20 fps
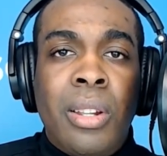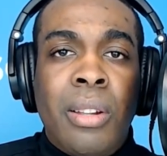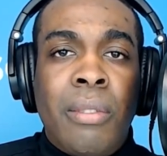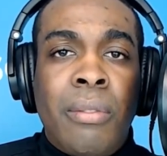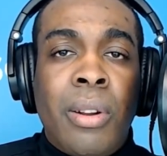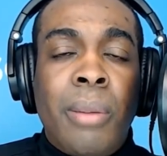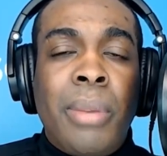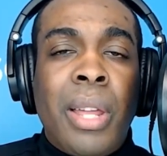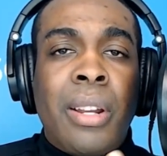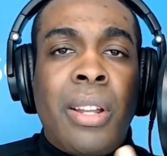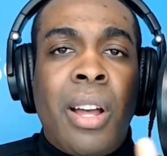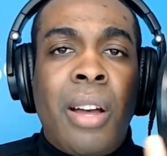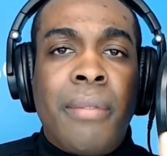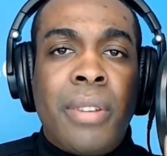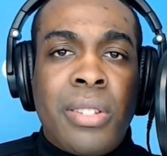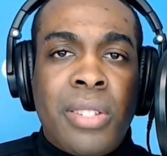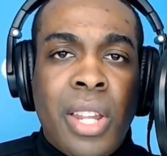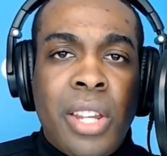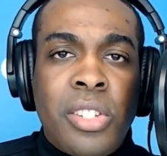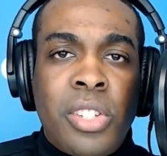From that
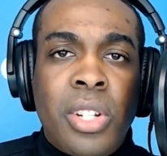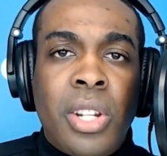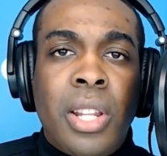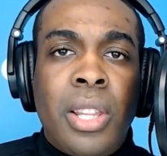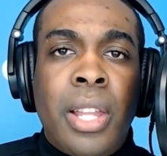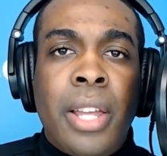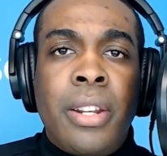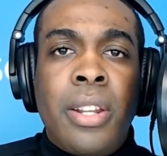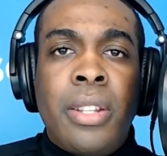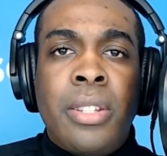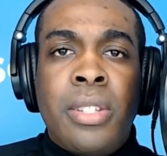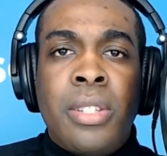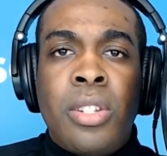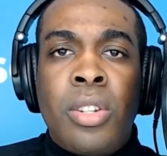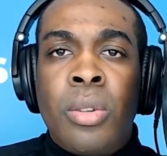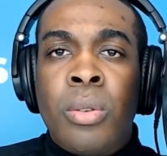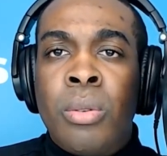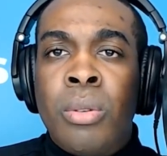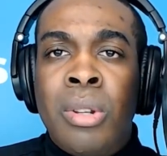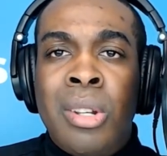conversation, it led us
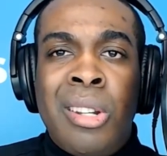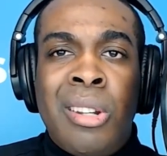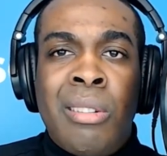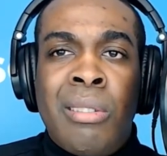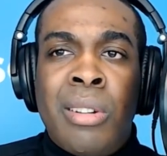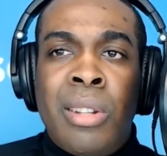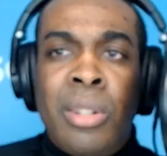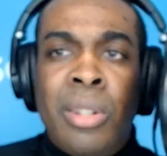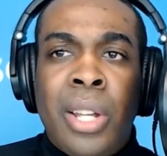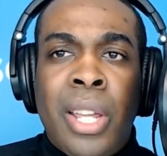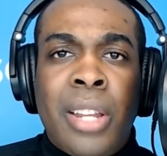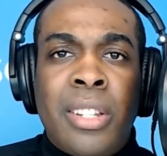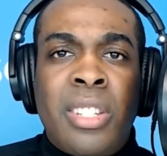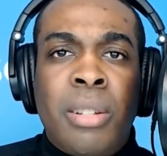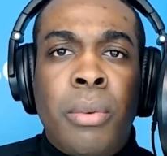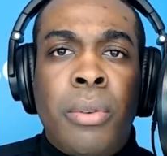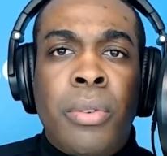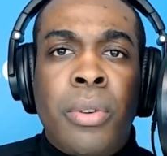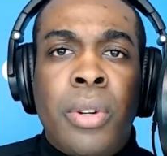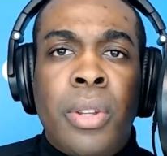to look at
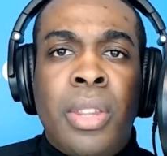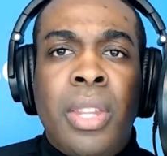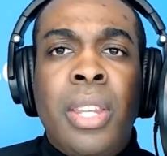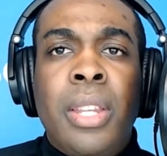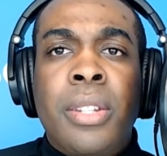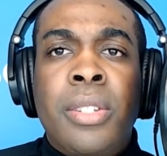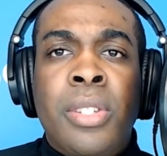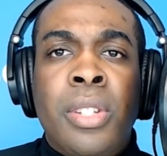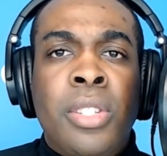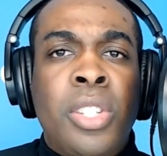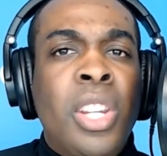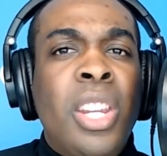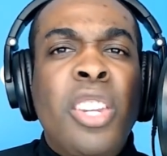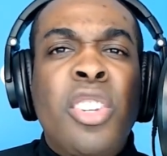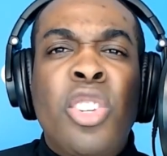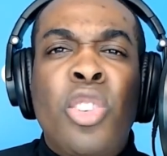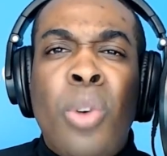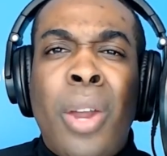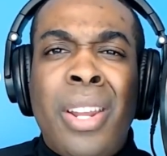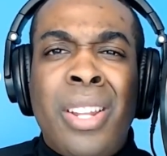some of her things. She
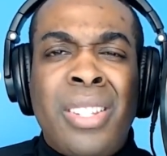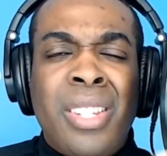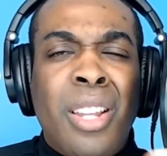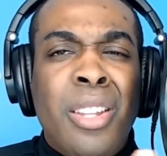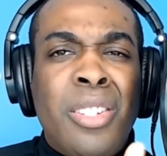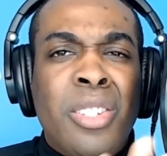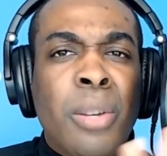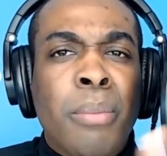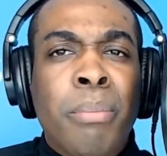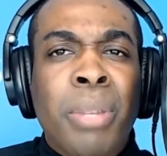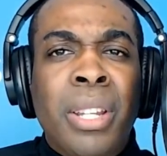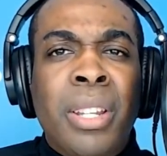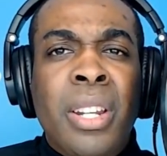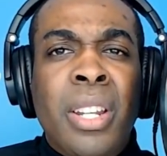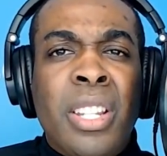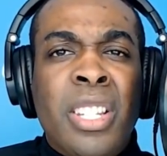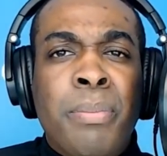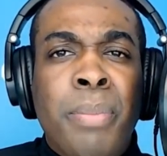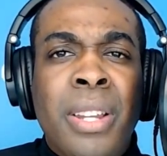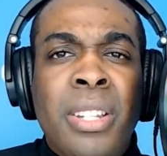didn't try to sell us her big and
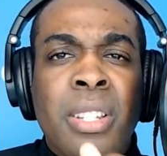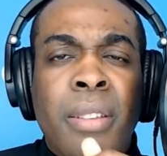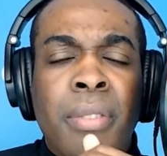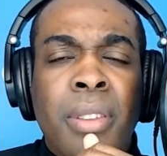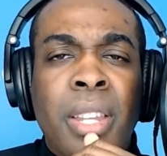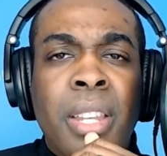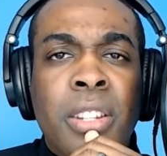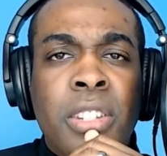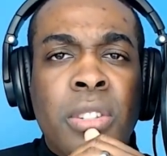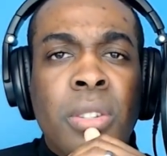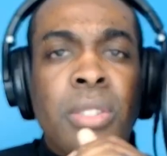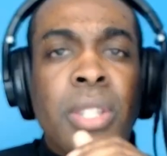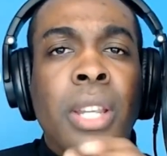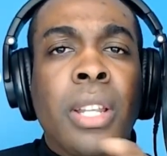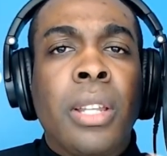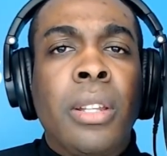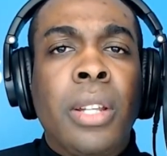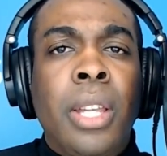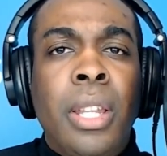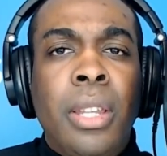expensive things. She was like,
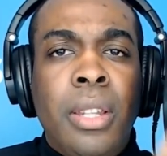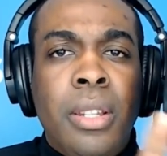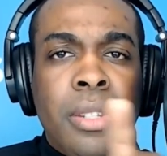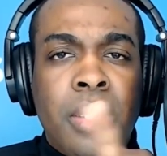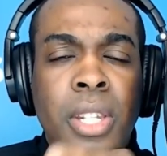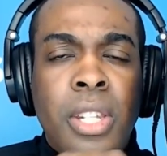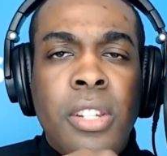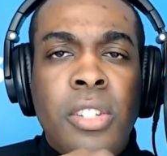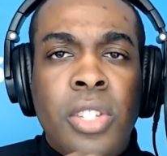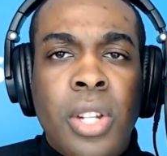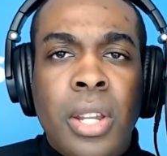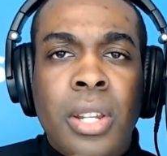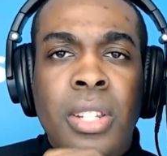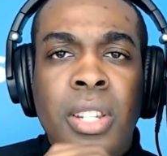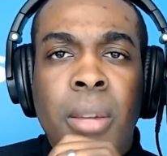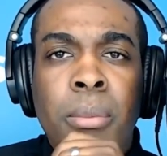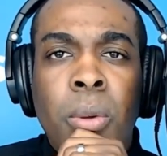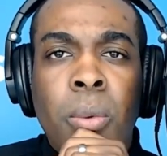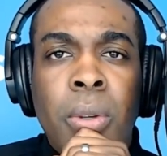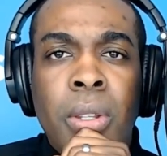look at this keychain.
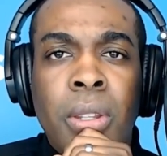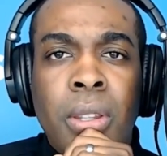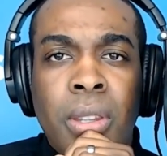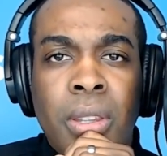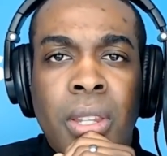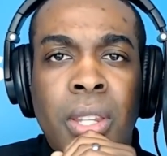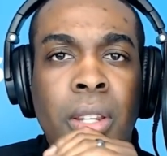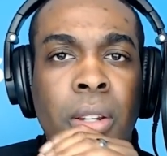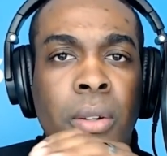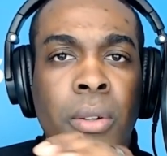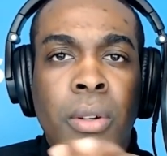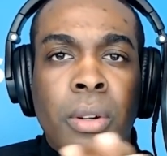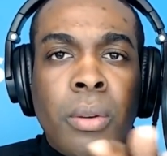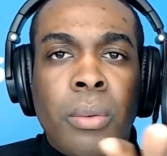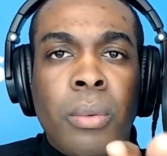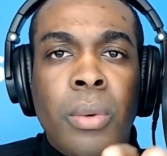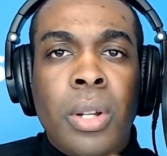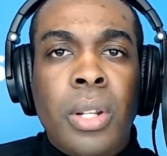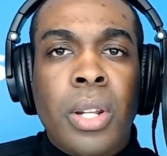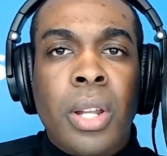Tell me what you think or
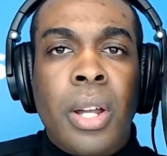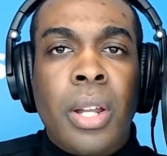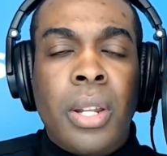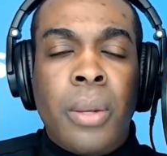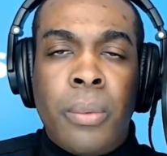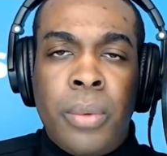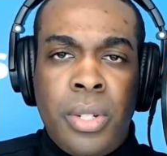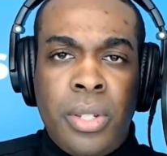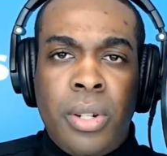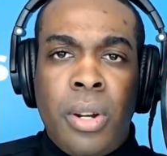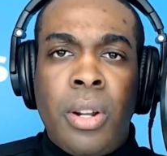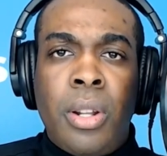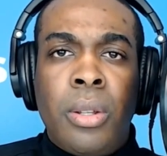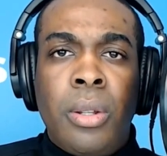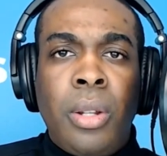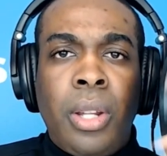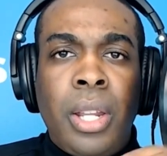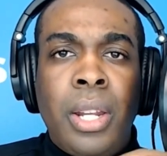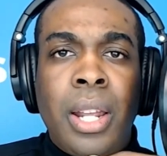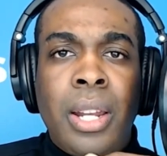whatnot. And we started
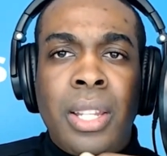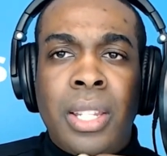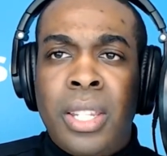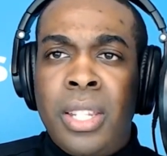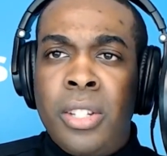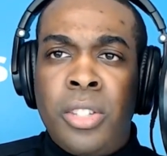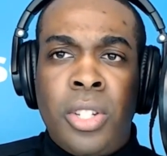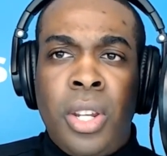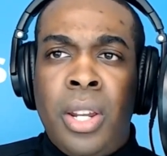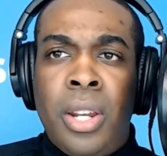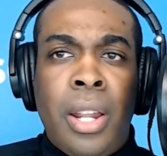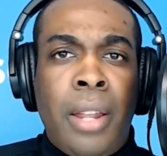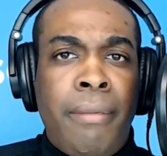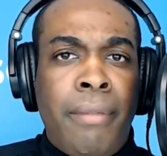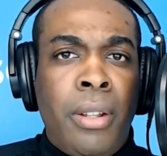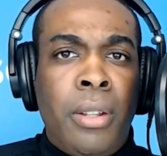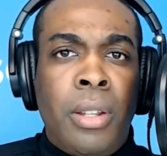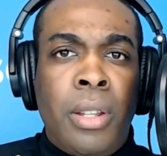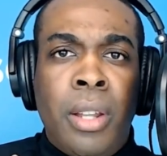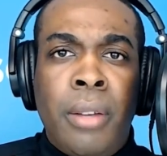looking at the keychain. I
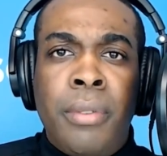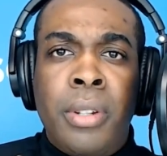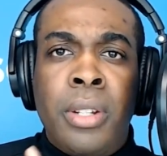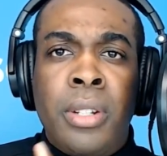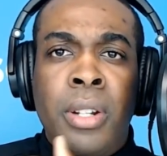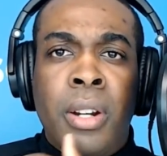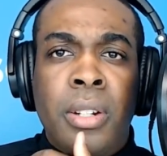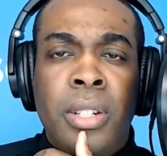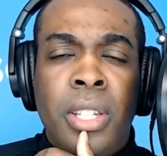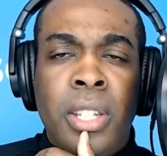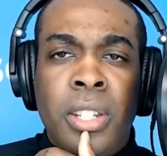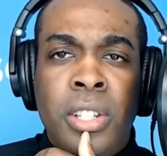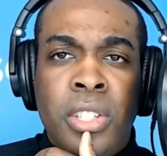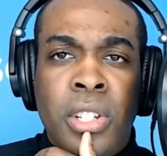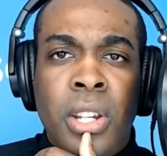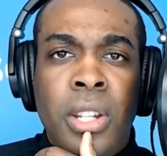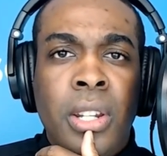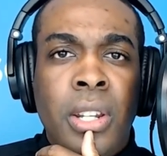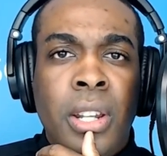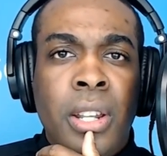fell in love with the darn
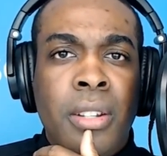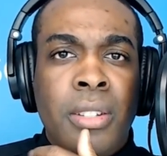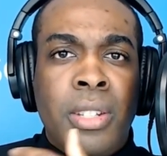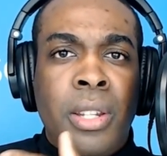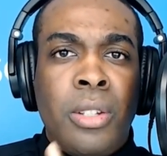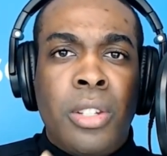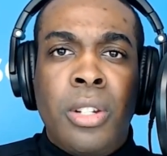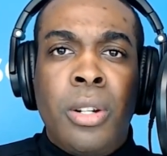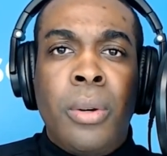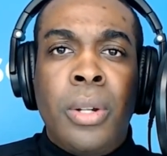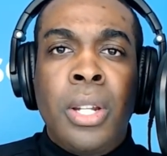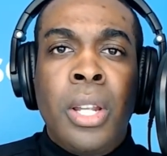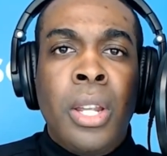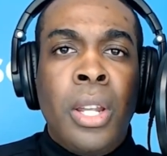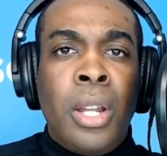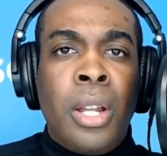keychain. And I was like, you know what?